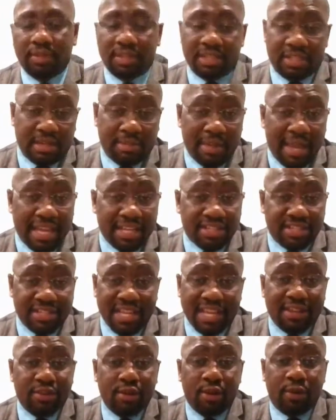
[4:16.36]
some agents
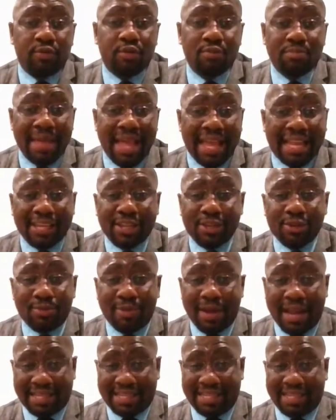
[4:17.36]
say, if you MEC it, you
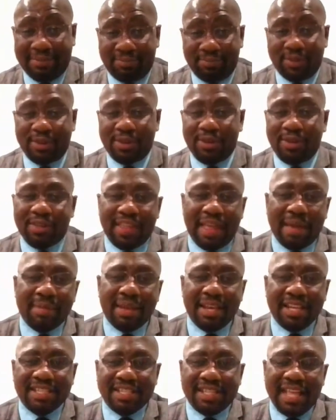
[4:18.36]
wreck it. That
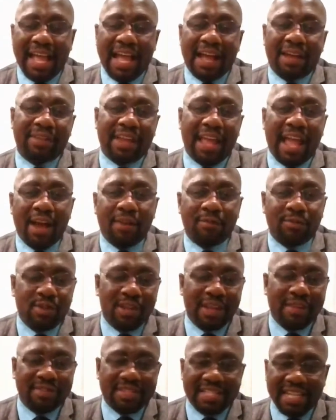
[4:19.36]
means that now if
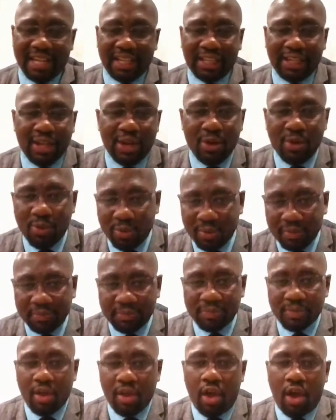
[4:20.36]
you even take a loan
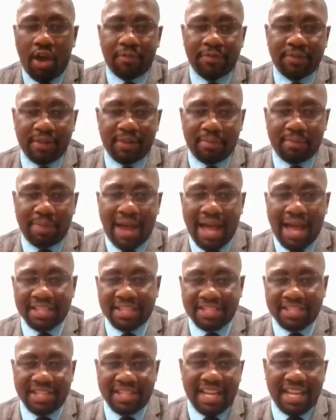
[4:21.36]
off of your
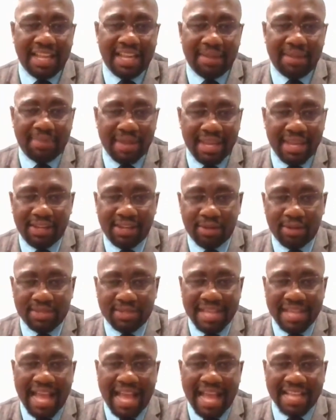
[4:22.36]
policy, now you got to pay,
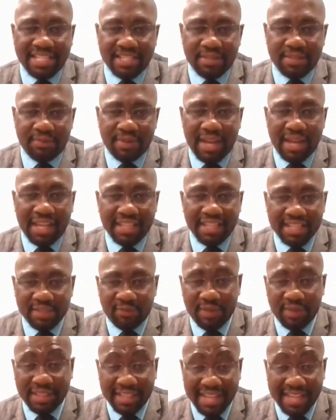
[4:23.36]
taxes if you're not at
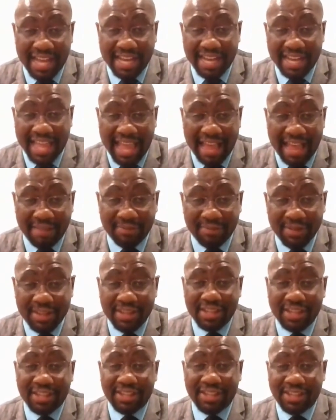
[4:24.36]
least 59 and a half
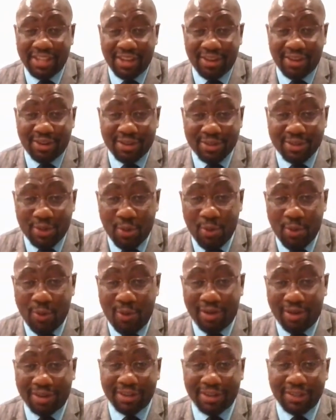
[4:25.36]
years
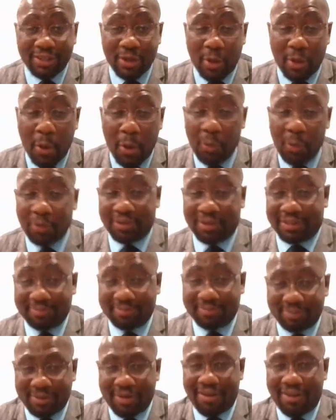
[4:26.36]
or, older.
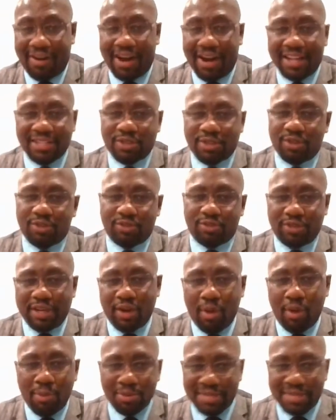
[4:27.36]
All right. So it's
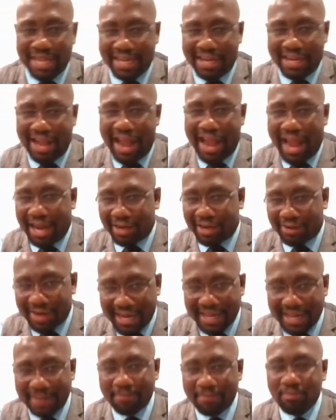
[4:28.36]
treated almost like an
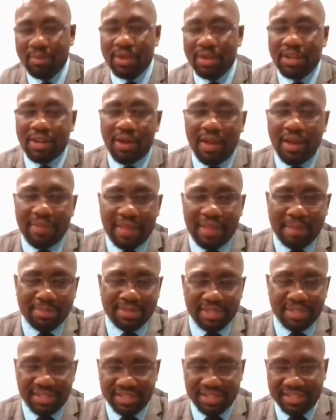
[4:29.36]
IRA, at that
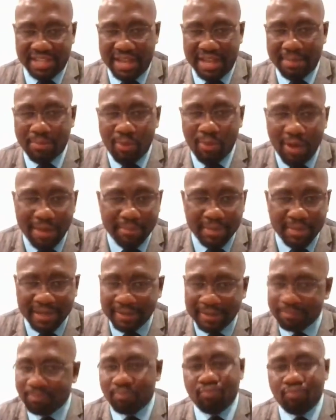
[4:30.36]
particular standpoint.
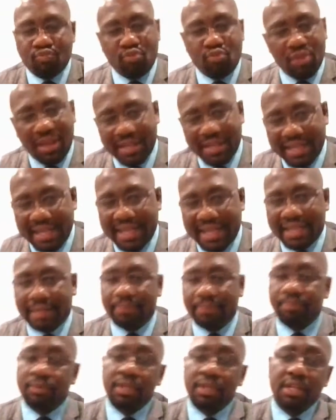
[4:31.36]
But
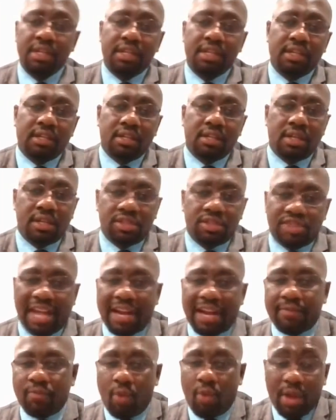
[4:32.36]
again,
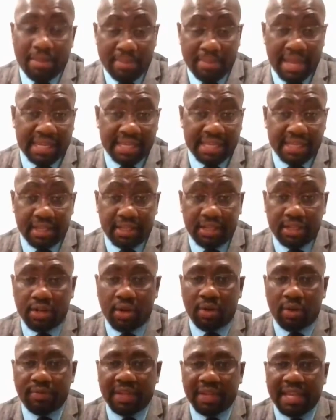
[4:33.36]
try to avoid making it, if
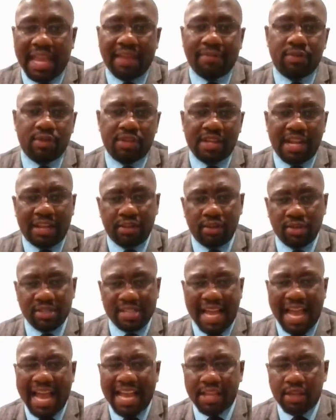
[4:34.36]
you can, try to
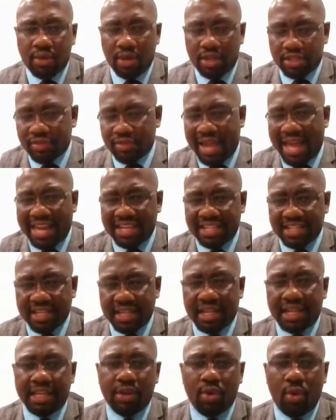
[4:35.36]
use the IUL
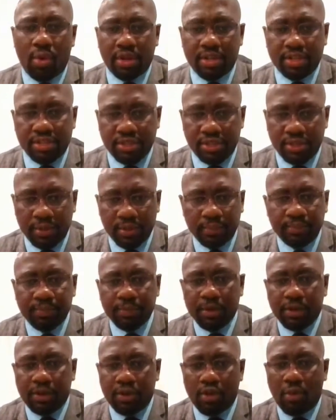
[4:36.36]
strategy in order to,
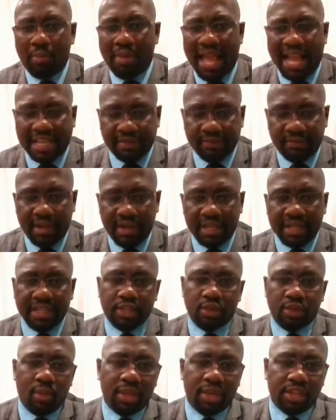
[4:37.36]
max fund
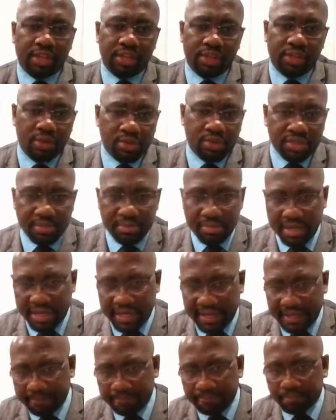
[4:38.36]
it to where you can use the
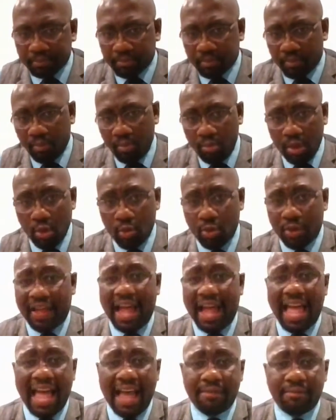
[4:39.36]
money
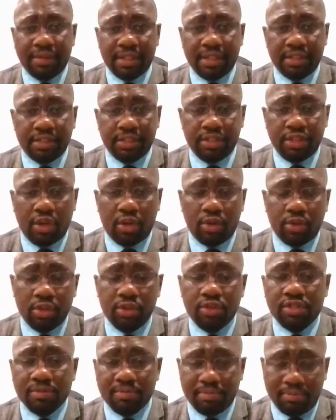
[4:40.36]
without having
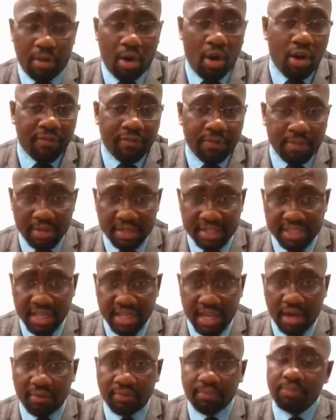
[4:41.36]
to, borrow from
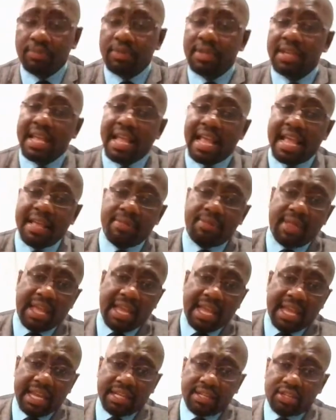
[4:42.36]
yourself, and
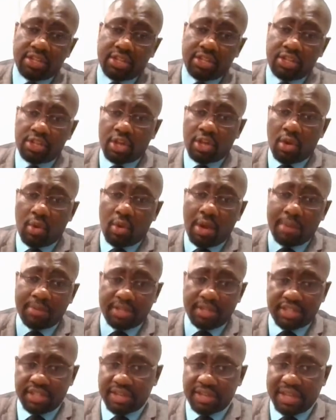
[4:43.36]
then
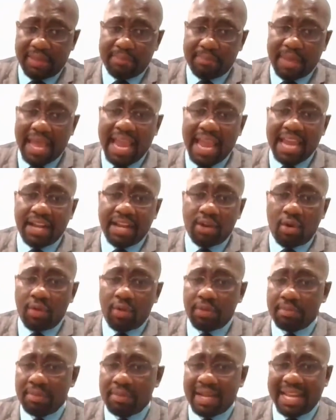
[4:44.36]
you're still getting paid
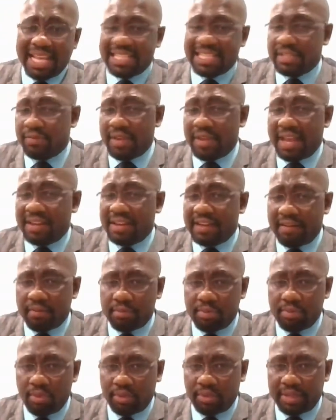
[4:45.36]
on the money as if you had
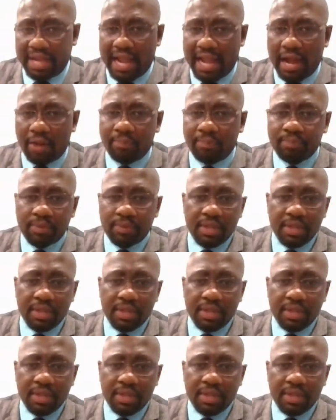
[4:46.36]
never pulled it out.